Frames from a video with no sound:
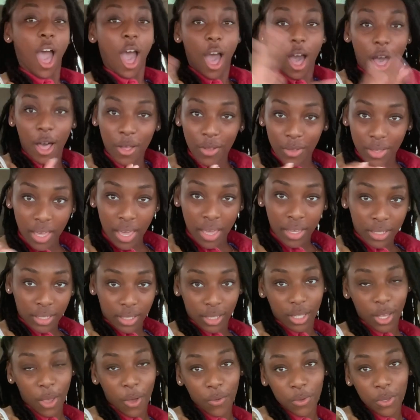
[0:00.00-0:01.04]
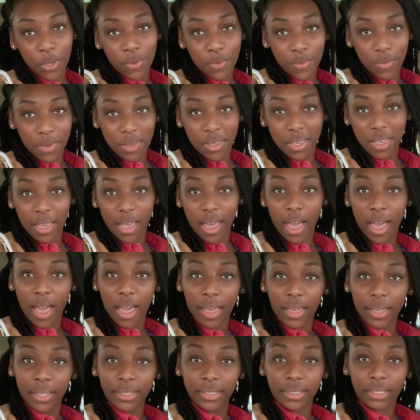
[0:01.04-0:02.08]
Okay, so you
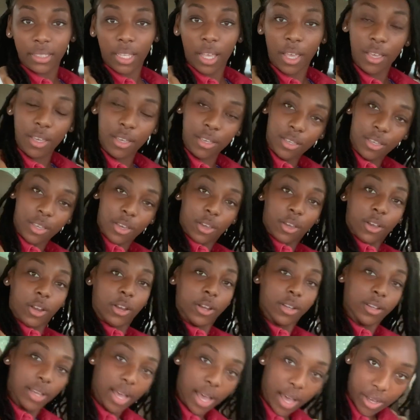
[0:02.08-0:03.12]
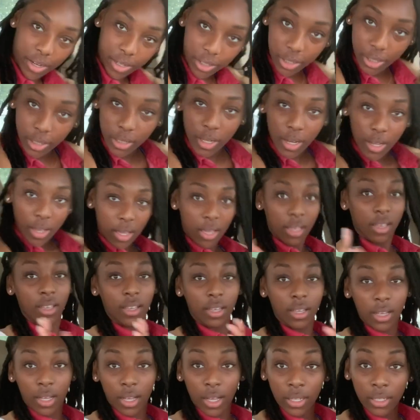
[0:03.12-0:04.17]
guys, your girl got her
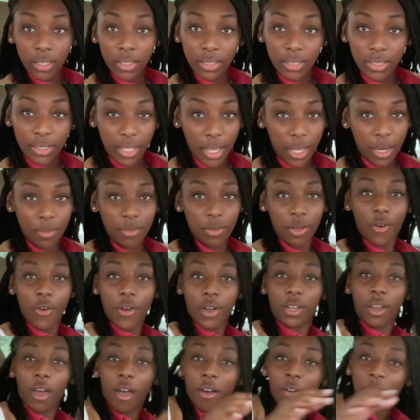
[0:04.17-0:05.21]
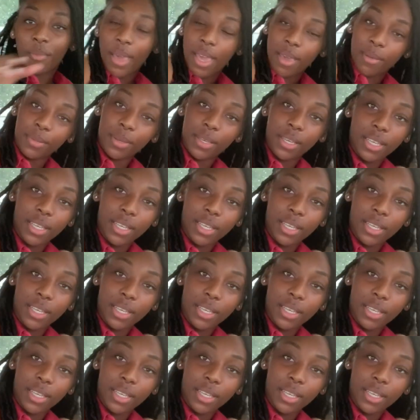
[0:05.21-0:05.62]
a little setup going on, baby.